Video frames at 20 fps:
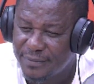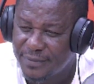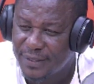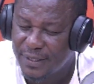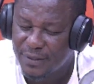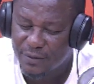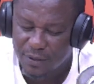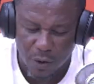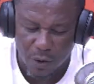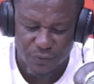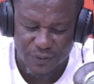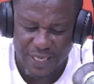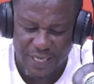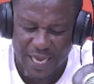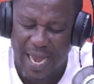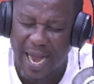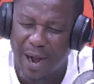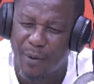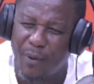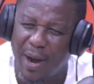Oh, sir,
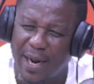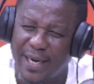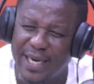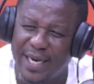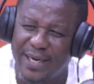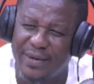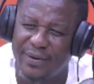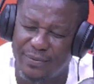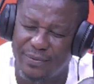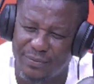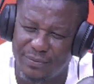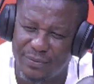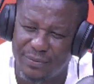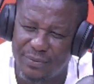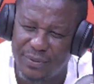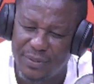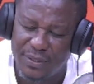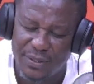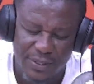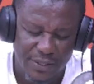I worry no
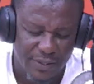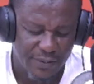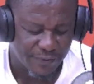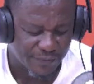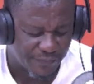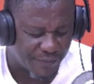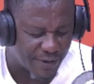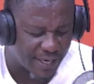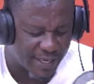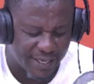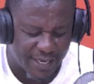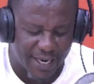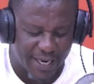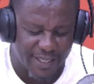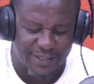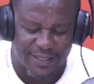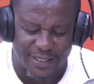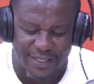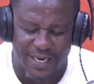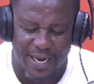
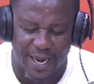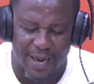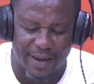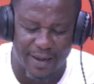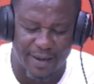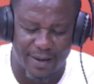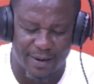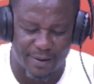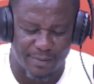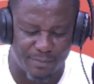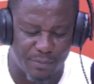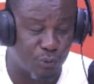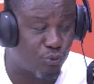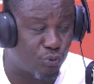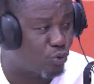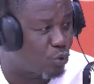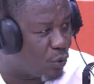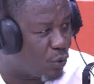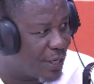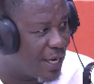foundation, na
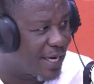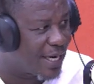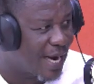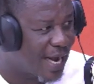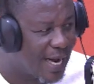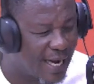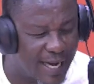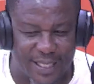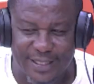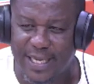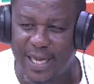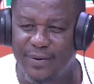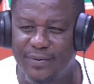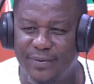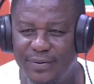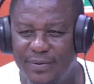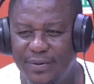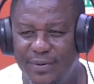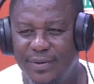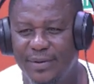moto yen and casano,
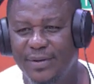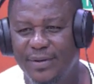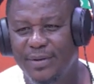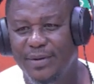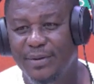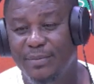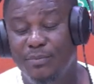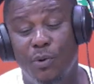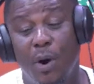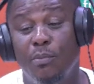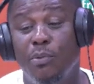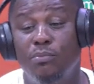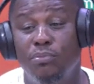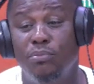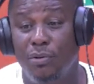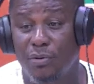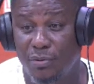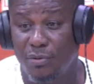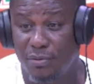more bubuno.